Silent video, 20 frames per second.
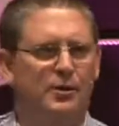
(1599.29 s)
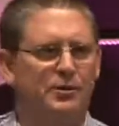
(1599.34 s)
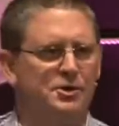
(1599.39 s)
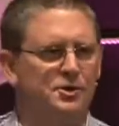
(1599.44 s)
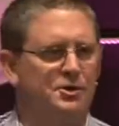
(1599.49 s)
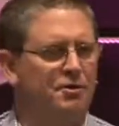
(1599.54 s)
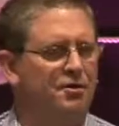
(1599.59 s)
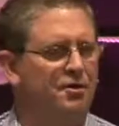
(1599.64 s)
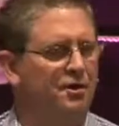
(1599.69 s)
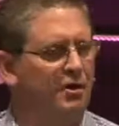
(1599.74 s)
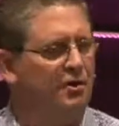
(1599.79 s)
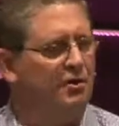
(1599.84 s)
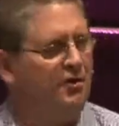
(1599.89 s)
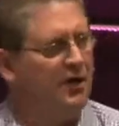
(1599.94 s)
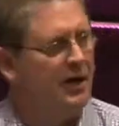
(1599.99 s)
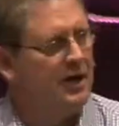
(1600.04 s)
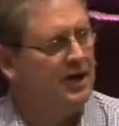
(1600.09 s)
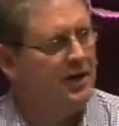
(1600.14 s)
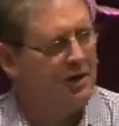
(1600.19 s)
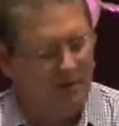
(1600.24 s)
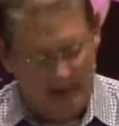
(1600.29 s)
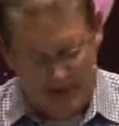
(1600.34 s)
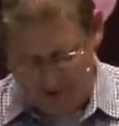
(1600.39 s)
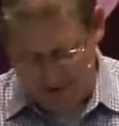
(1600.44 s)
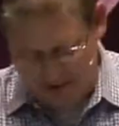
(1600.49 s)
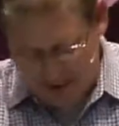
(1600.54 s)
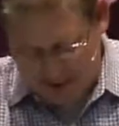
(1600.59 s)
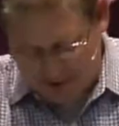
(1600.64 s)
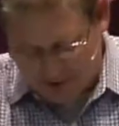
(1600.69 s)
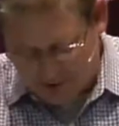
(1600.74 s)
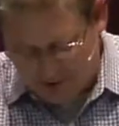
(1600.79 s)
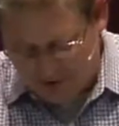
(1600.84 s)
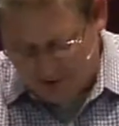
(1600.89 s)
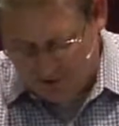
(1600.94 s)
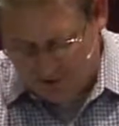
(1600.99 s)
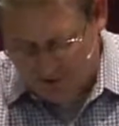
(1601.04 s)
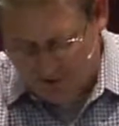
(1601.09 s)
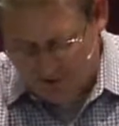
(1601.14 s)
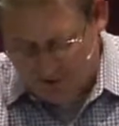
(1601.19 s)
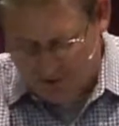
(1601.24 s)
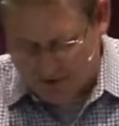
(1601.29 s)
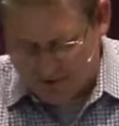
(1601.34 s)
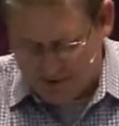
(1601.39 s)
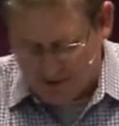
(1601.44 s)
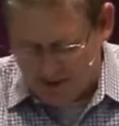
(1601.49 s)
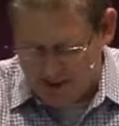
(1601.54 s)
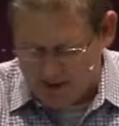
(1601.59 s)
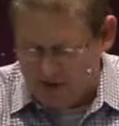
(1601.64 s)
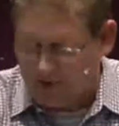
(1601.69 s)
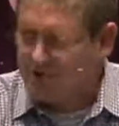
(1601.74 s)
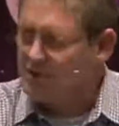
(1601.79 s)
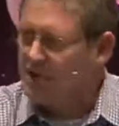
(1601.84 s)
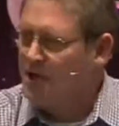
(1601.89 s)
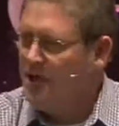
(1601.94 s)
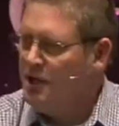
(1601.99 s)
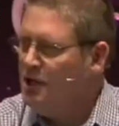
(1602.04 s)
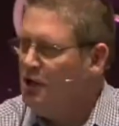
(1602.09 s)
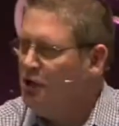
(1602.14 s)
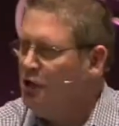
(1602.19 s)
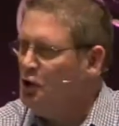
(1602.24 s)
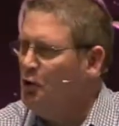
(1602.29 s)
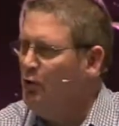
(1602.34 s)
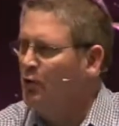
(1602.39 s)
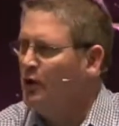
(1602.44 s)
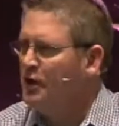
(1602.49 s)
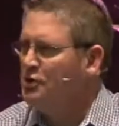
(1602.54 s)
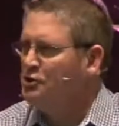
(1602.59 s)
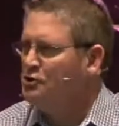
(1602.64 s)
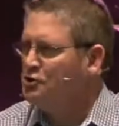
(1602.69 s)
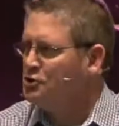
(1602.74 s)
Notice the third thing in your outlines. The third thing is this you were